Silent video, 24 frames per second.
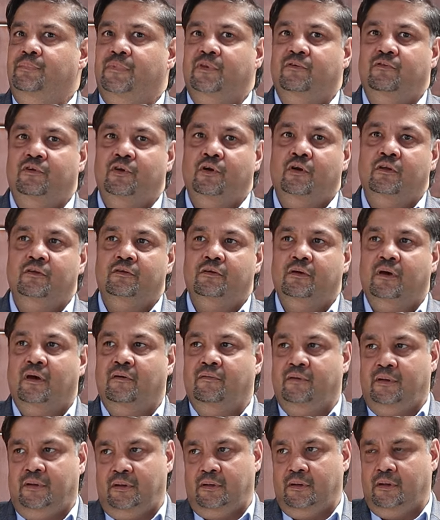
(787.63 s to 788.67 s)
We also
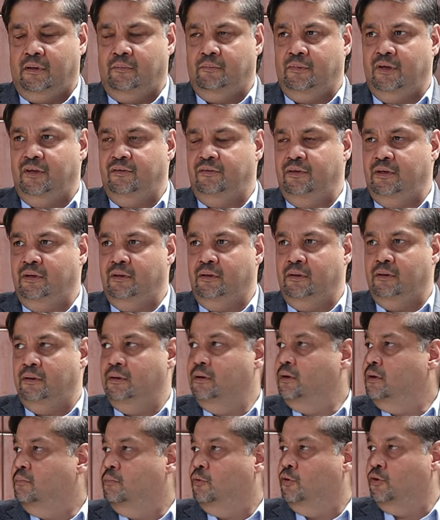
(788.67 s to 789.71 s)
have an amazing
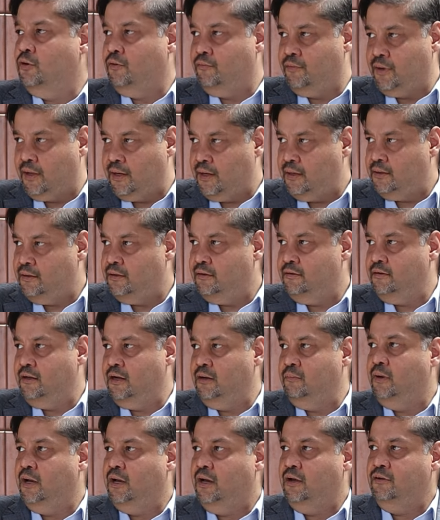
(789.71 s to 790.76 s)
board of directors
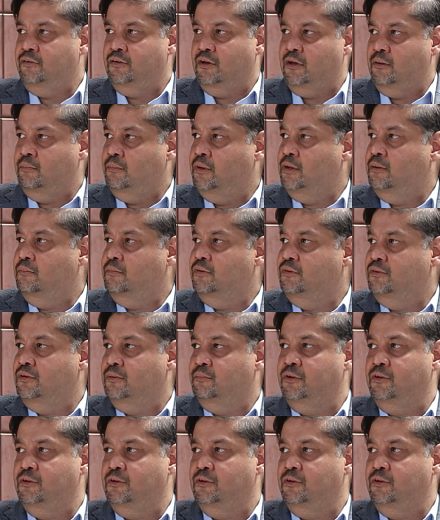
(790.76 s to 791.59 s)
led by our chairman, Mr.